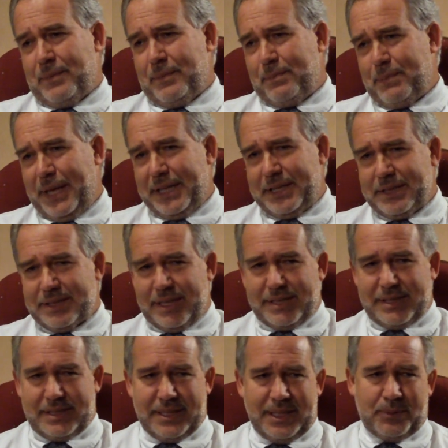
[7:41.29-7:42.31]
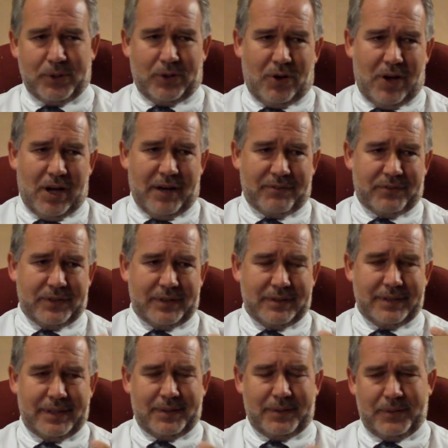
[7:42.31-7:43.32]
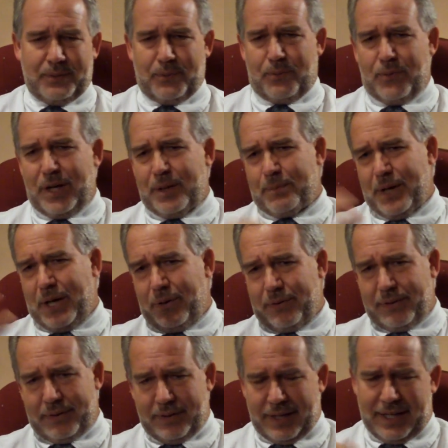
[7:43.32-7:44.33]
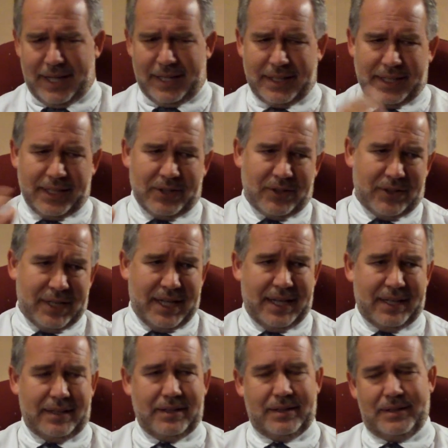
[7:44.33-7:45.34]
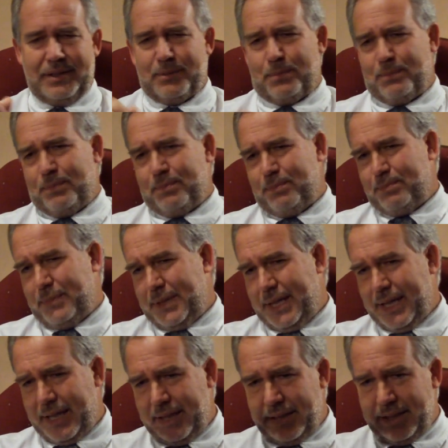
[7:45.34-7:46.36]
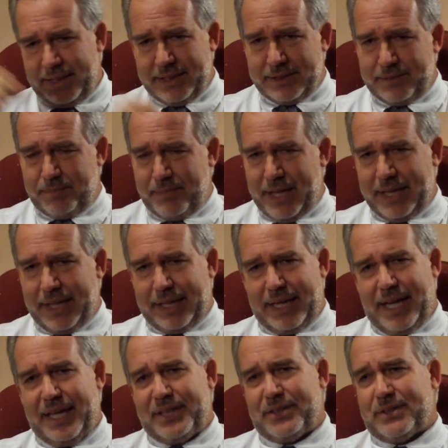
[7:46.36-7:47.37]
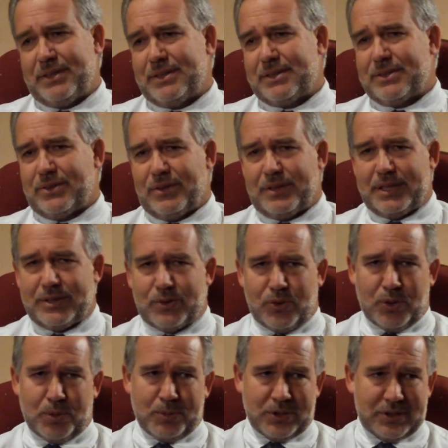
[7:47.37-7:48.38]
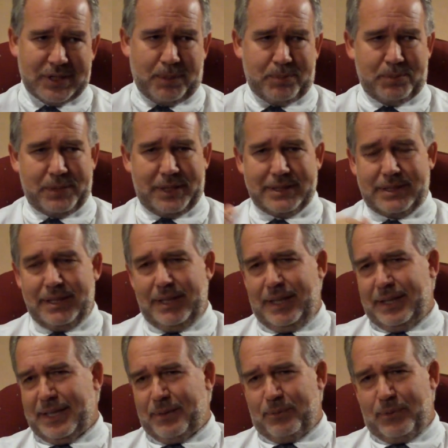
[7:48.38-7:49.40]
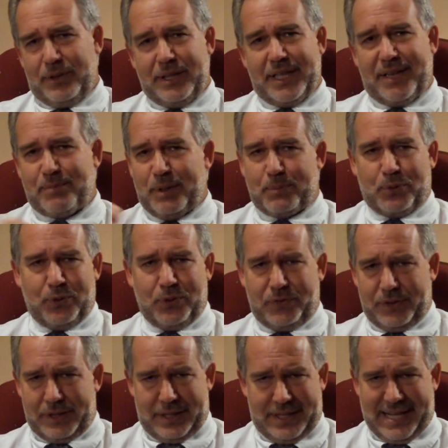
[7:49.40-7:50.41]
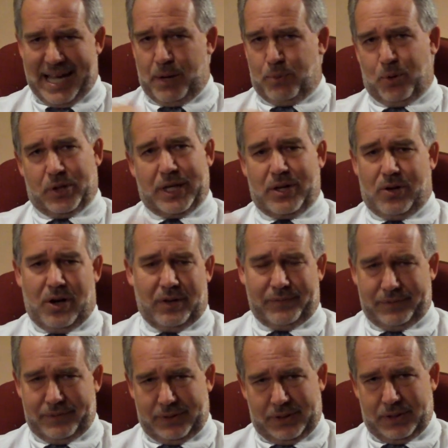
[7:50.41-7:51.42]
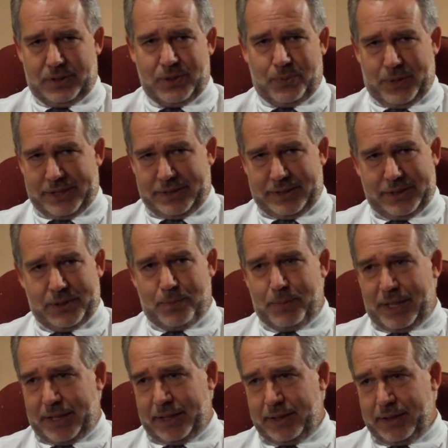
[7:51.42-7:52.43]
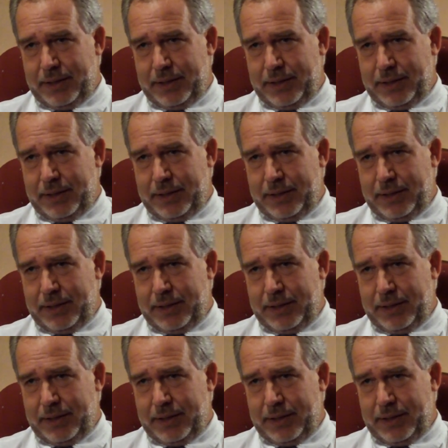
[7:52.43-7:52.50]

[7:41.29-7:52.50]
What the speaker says: Patients I see will often run about on the internet, taking these medications or these herbal supplements that really have been proven to not work at all. You're wasting your money.